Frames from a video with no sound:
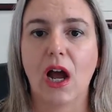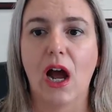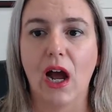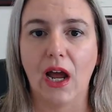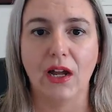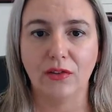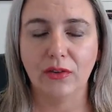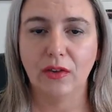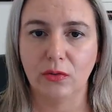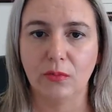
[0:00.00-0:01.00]
I do
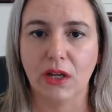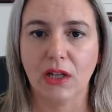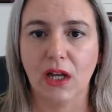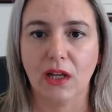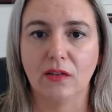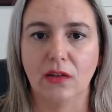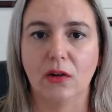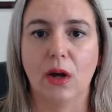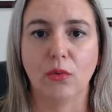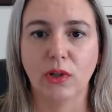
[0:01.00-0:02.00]
this with my clients.
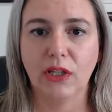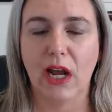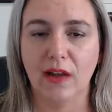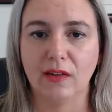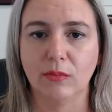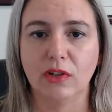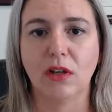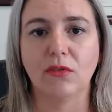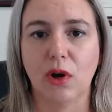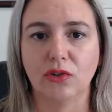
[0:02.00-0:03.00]
I really ask them the
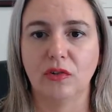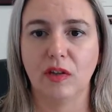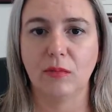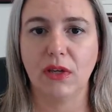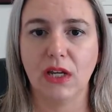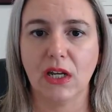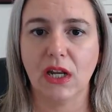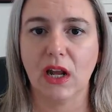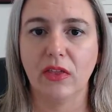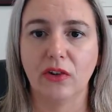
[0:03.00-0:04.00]
tough questions at the
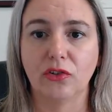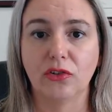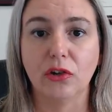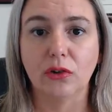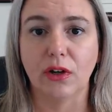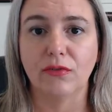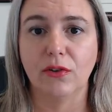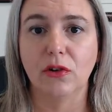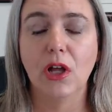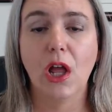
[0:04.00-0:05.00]
beginning, and they're so
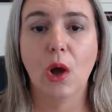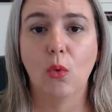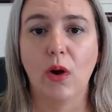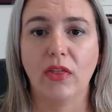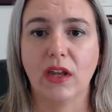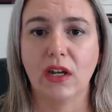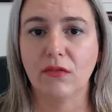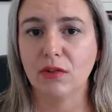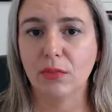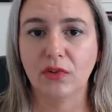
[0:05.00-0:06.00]
grateful when the
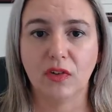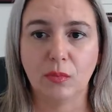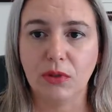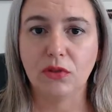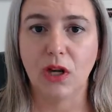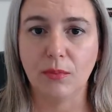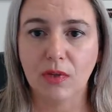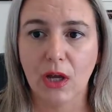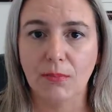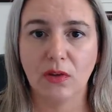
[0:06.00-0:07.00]
inevitable dispute comes
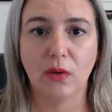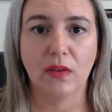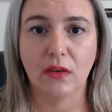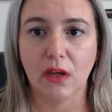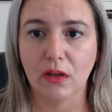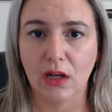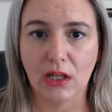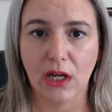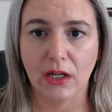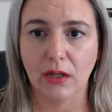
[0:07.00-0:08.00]
up between a
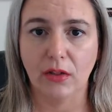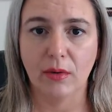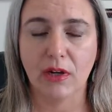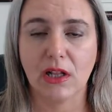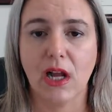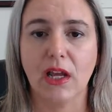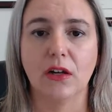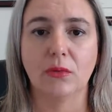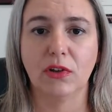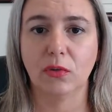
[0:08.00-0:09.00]
client, them and a
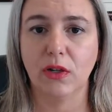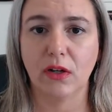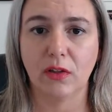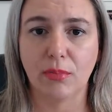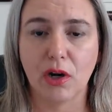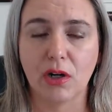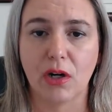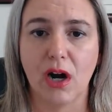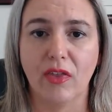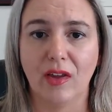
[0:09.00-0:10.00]
client, or between another
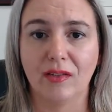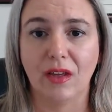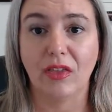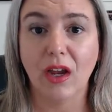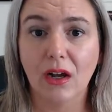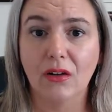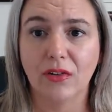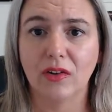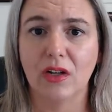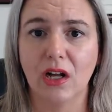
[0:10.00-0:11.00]
partner, and they say, "Thank God
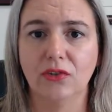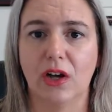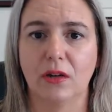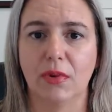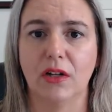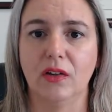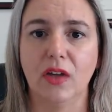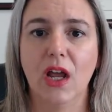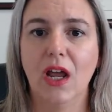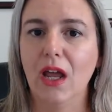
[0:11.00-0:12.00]
for this contract because
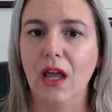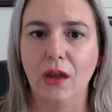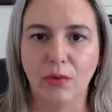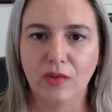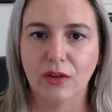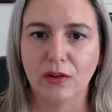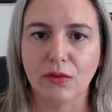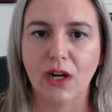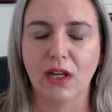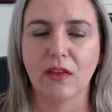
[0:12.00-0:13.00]
it was there in
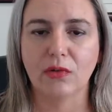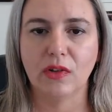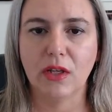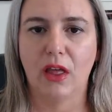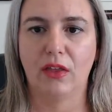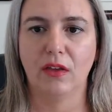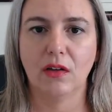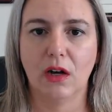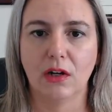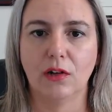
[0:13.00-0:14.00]
writing. There was nothing
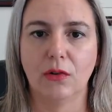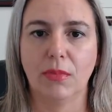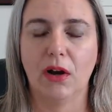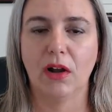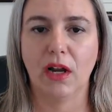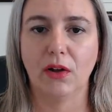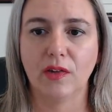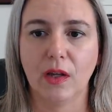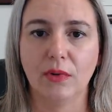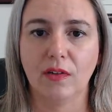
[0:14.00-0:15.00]
to argue about, and I
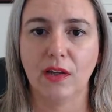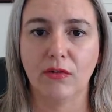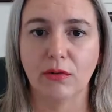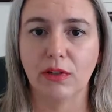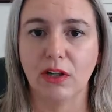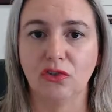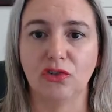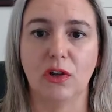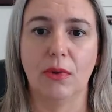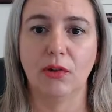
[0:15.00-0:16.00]
was able to save the
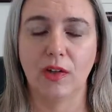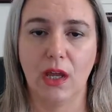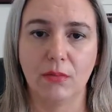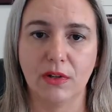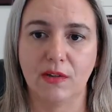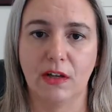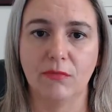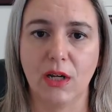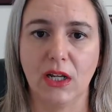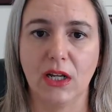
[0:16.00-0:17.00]
relationship. I was able to save
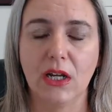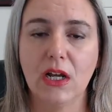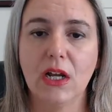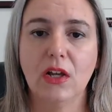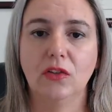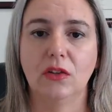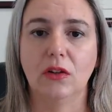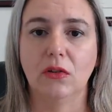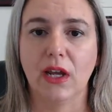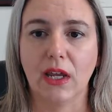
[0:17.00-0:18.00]
money."
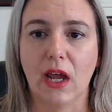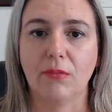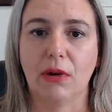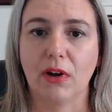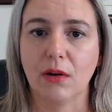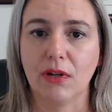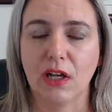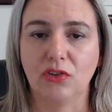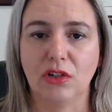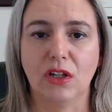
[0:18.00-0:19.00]
So again, my
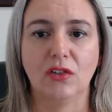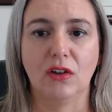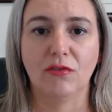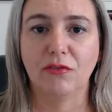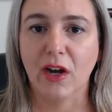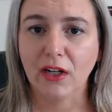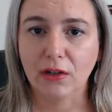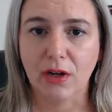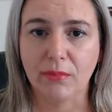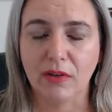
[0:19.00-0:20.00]
recommendation is find a
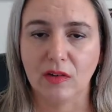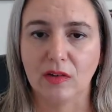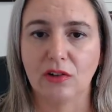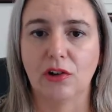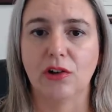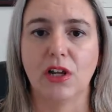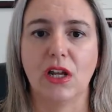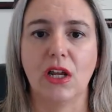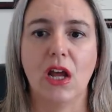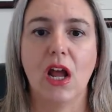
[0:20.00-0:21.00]
great business
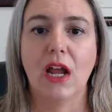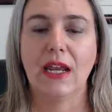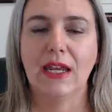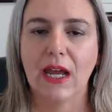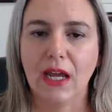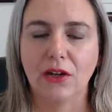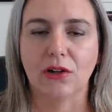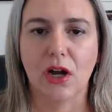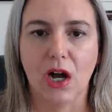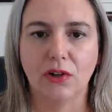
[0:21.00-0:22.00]
attorney, get your
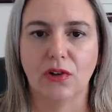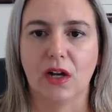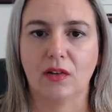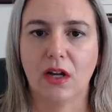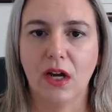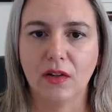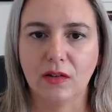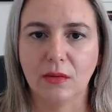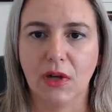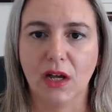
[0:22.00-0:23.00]
contracts
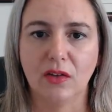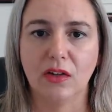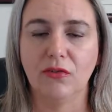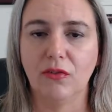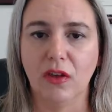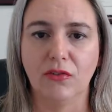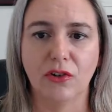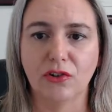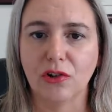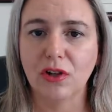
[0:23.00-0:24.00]
customized. If
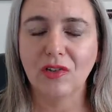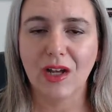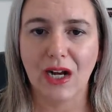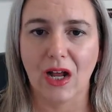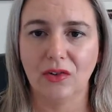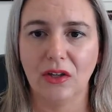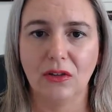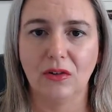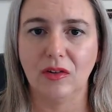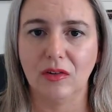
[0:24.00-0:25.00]
your attorney's not asking
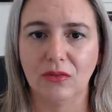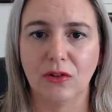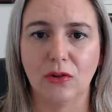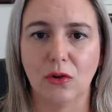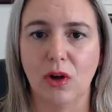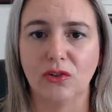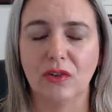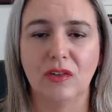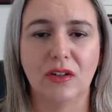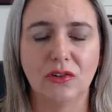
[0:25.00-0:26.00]
you these difficult
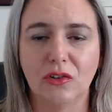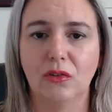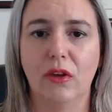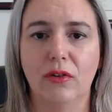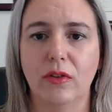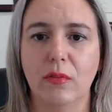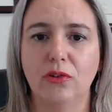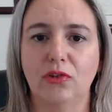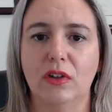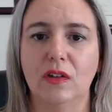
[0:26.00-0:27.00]
questions, they're just going through the
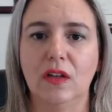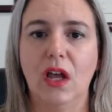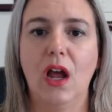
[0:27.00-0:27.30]
motions.